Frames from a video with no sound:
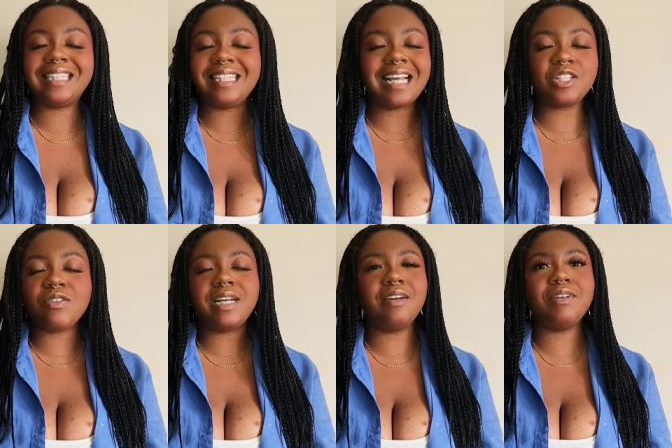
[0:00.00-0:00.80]
That's
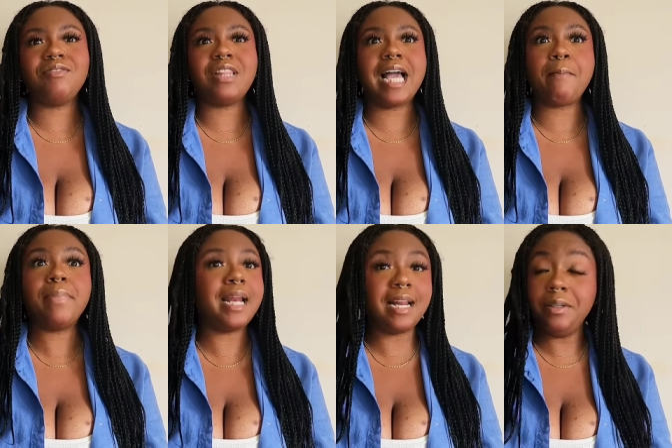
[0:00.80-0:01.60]
already a red flag.
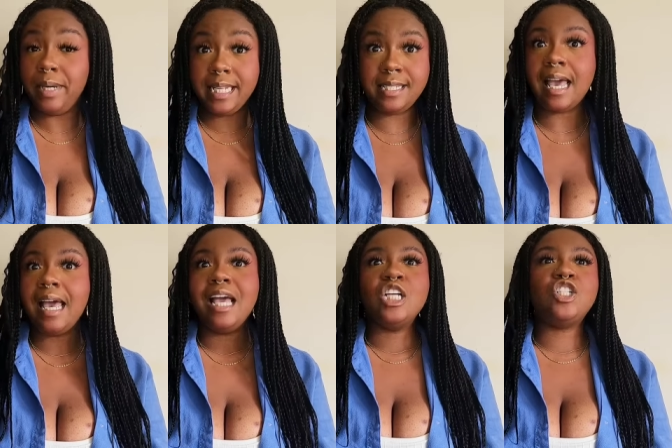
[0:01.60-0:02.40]
But, anyways,
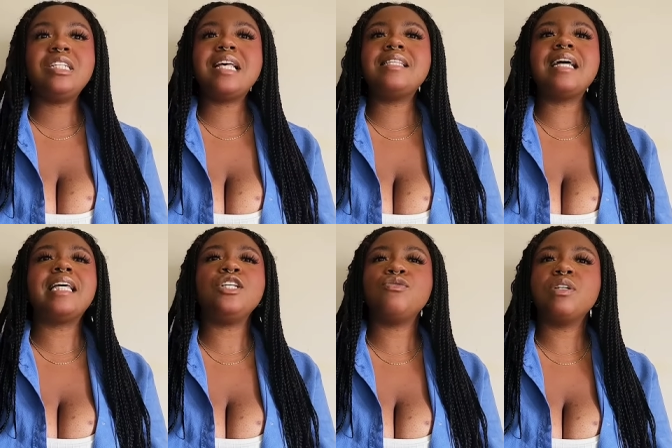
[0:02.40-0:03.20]
she says that
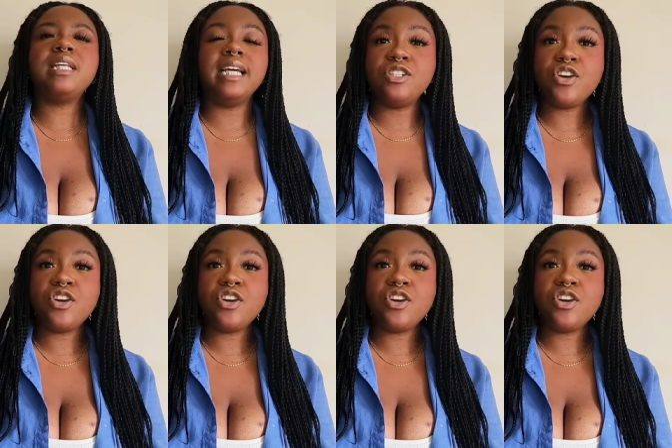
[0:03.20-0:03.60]
he's really into